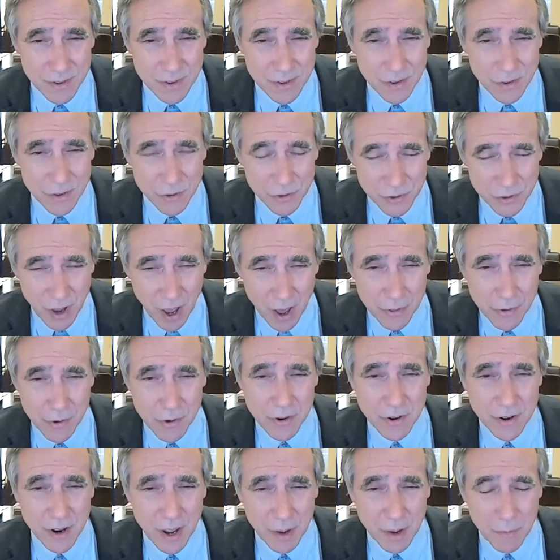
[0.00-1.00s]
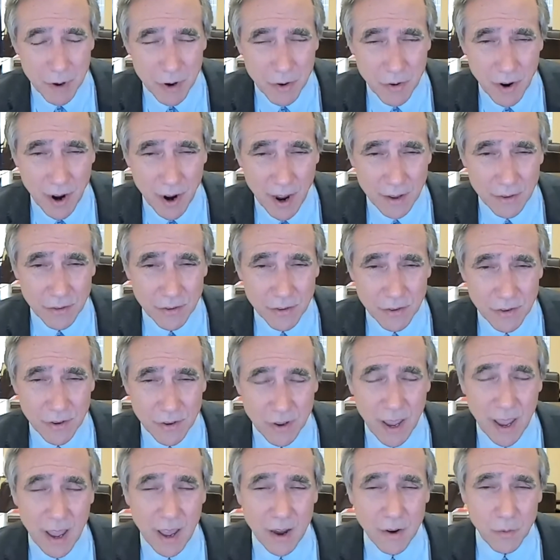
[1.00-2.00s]
Southern Democrats
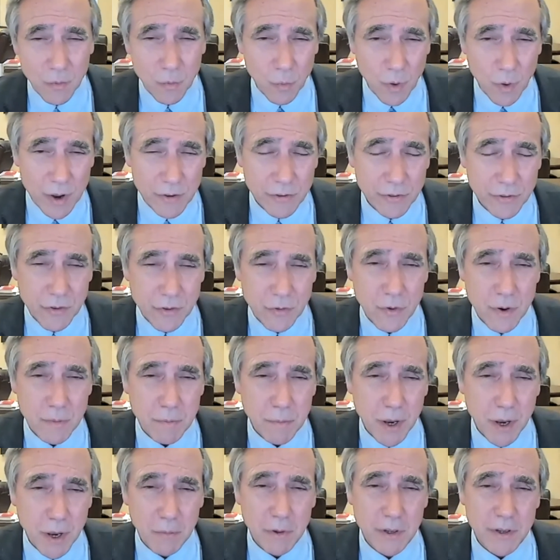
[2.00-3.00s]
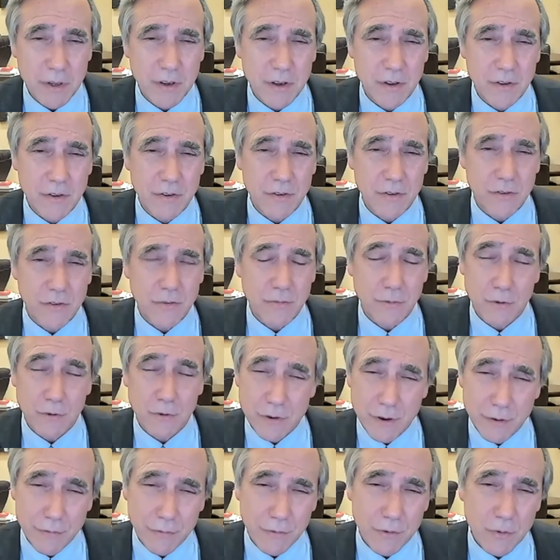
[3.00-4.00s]
and Western Republicans, for
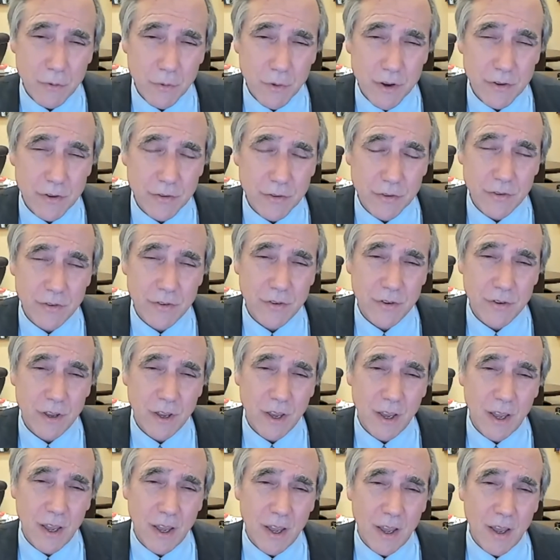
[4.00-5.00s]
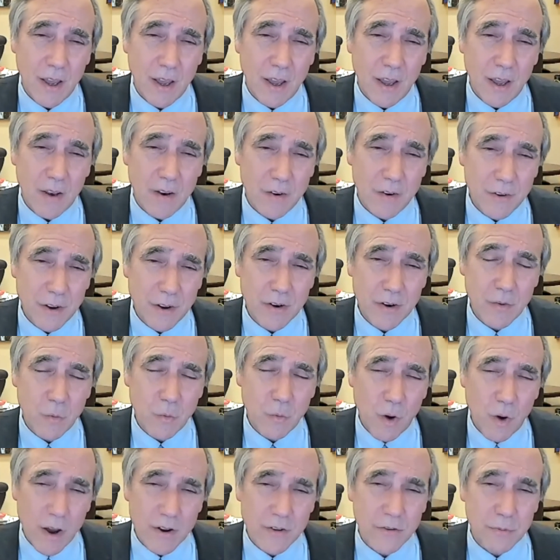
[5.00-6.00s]
different reasons, didn't
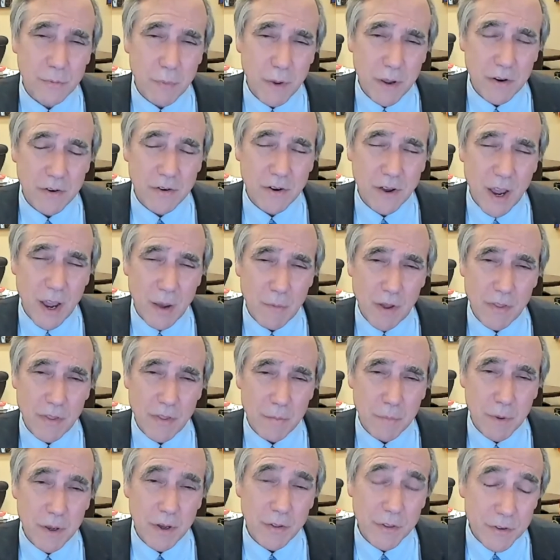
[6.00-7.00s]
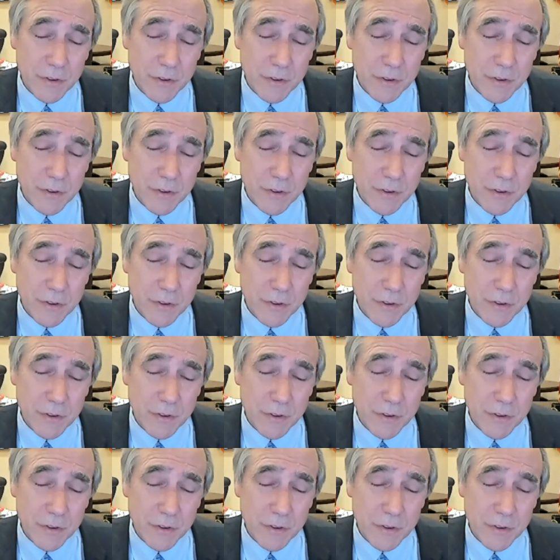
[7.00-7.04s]
want to spend time on that bill.